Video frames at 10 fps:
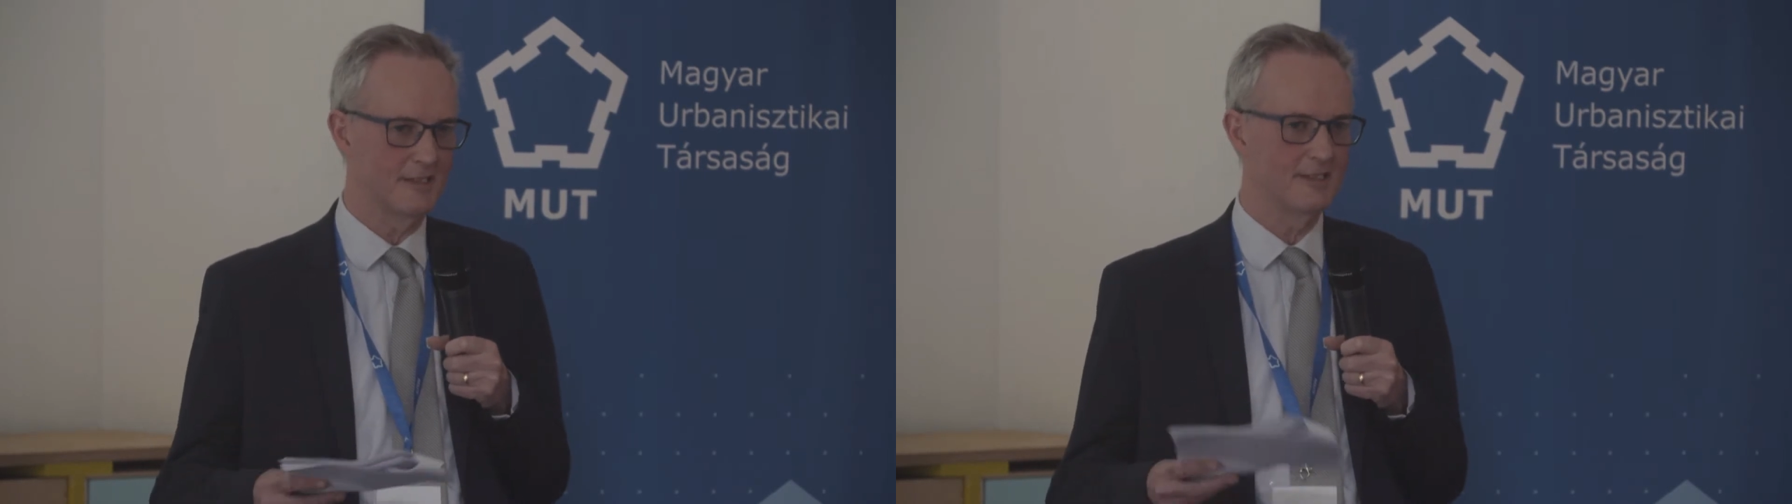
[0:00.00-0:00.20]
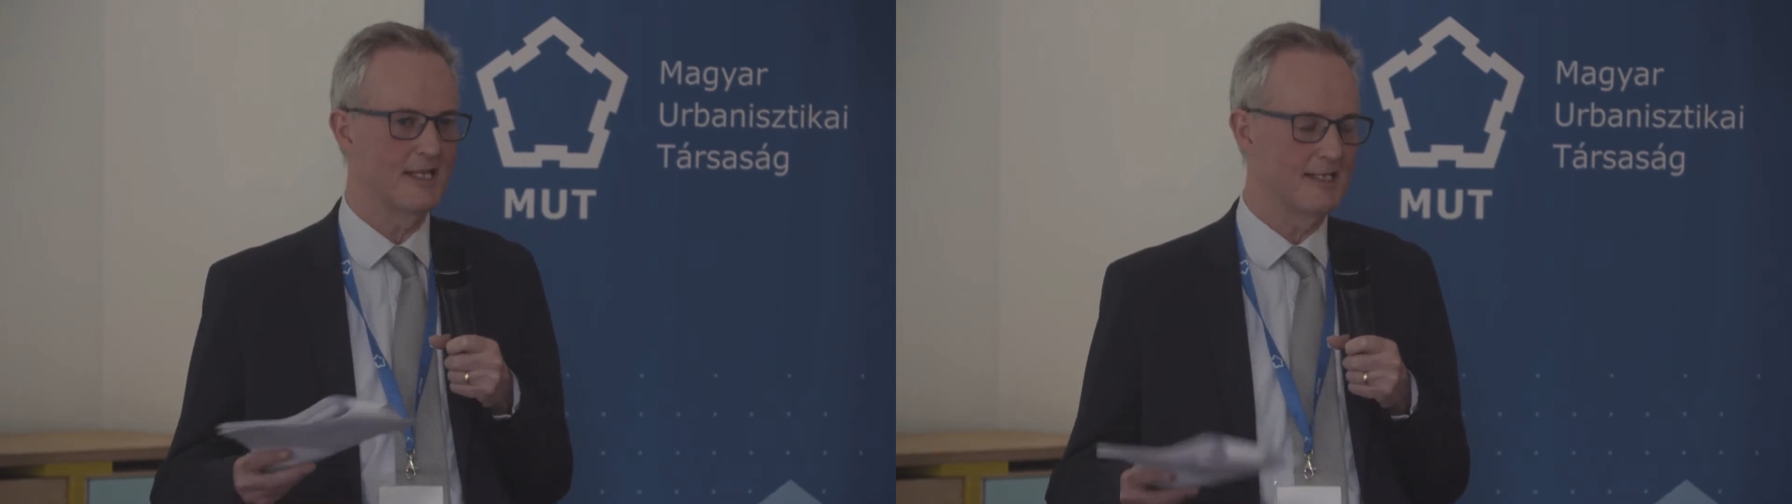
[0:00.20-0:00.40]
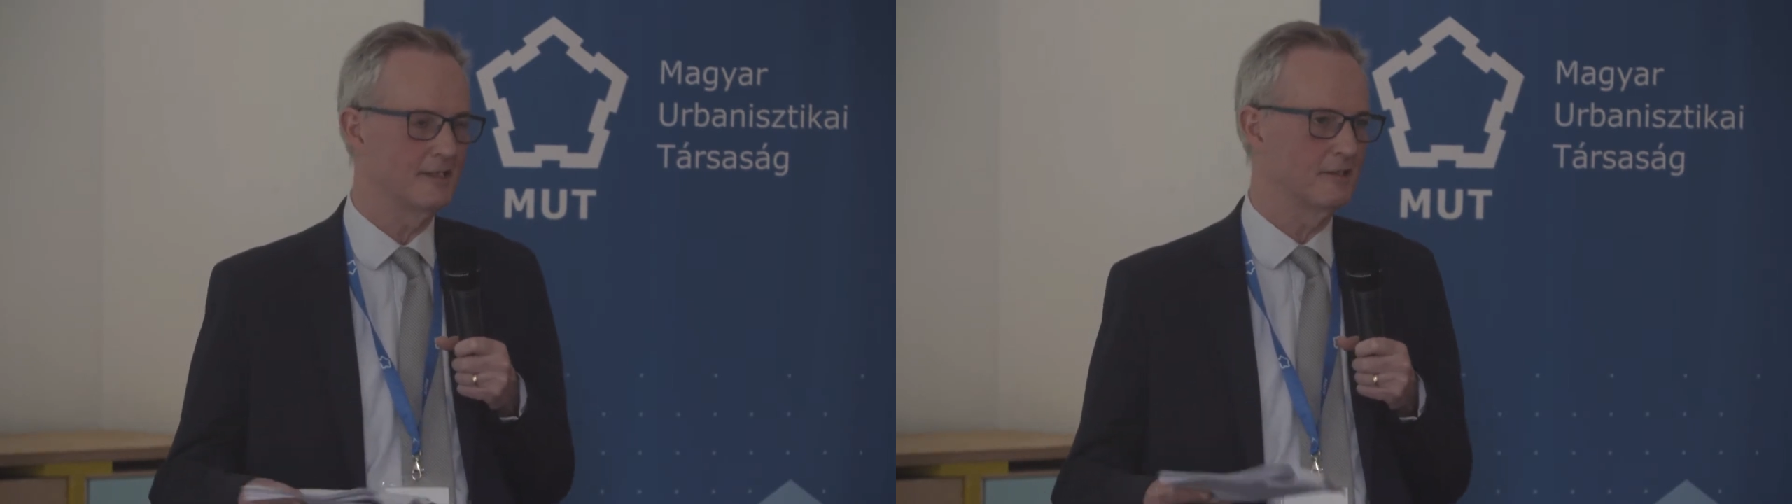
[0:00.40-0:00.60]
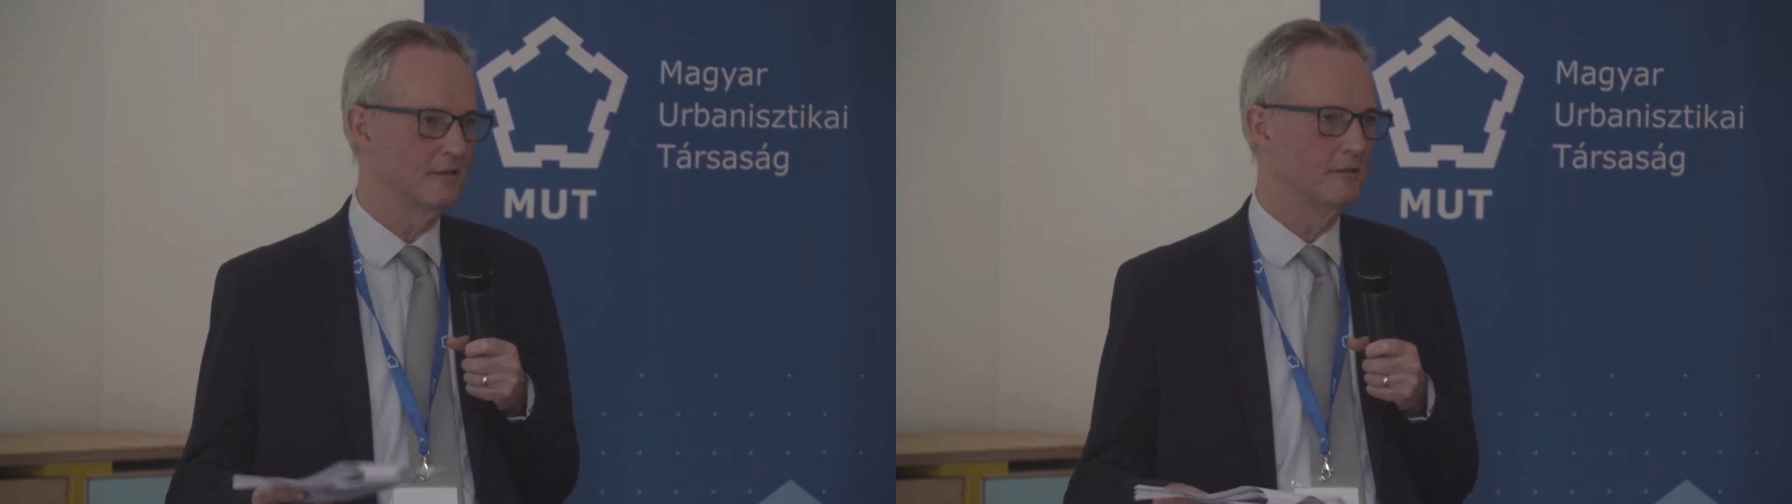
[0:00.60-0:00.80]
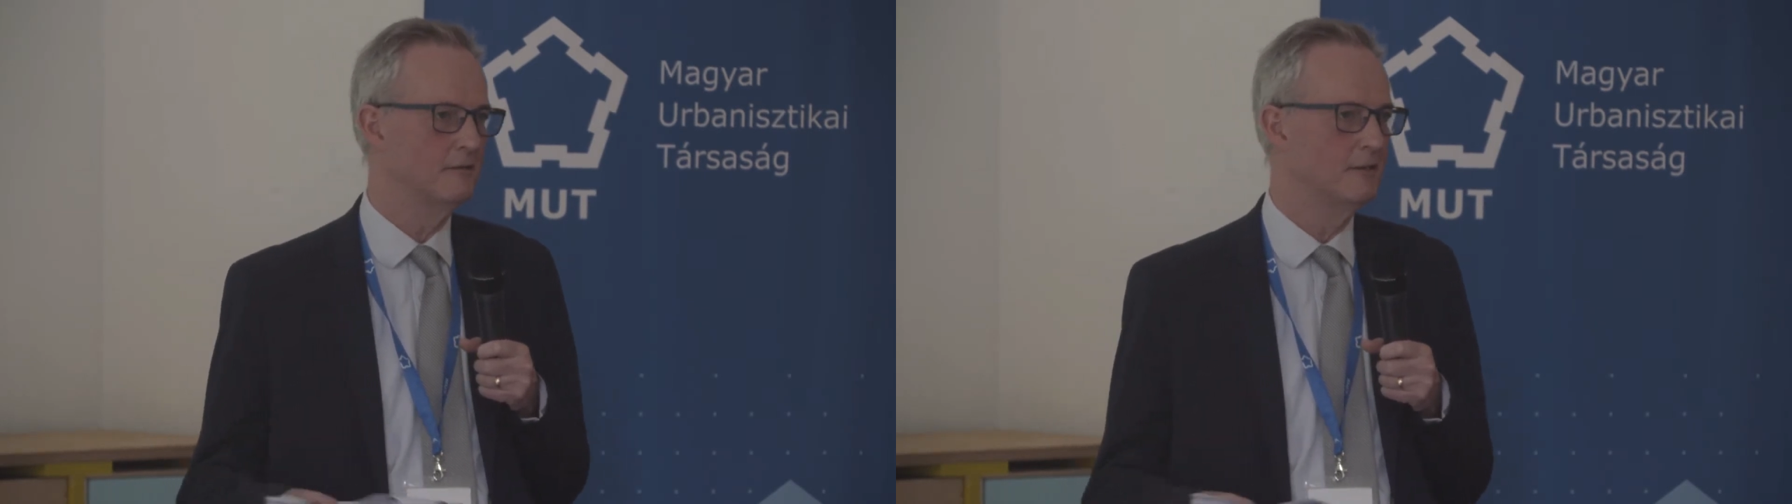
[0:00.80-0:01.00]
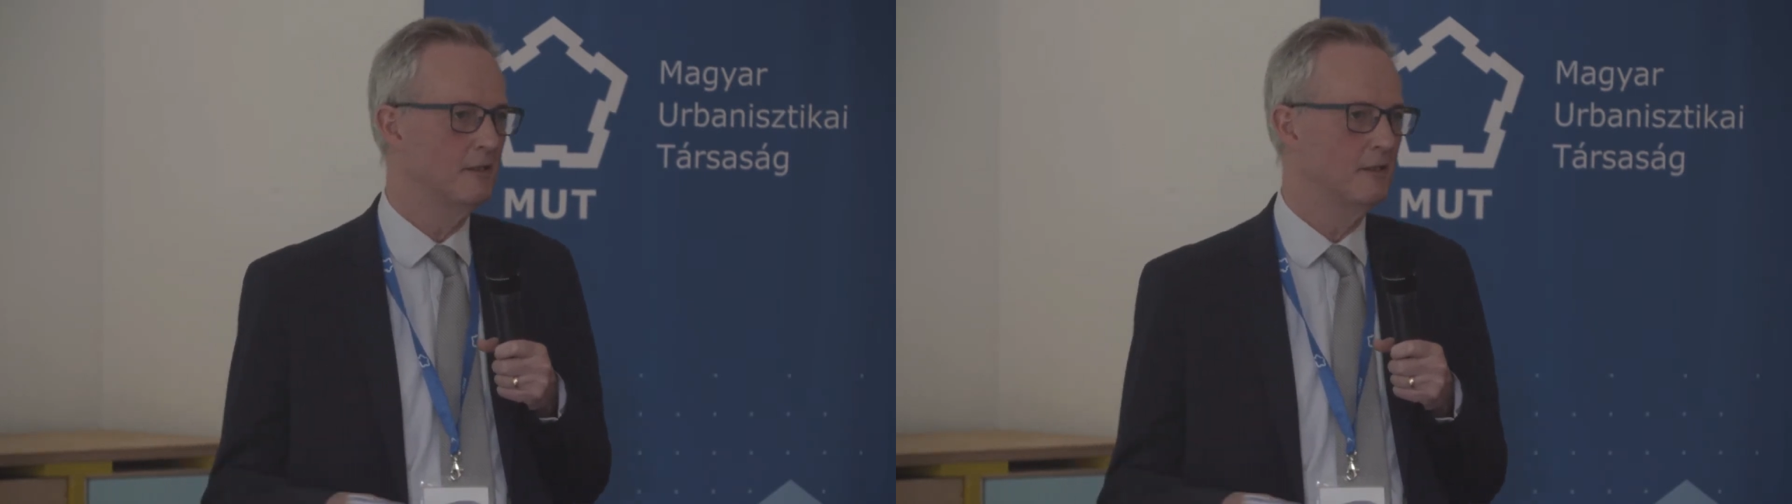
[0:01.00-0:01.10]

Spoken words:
is linked to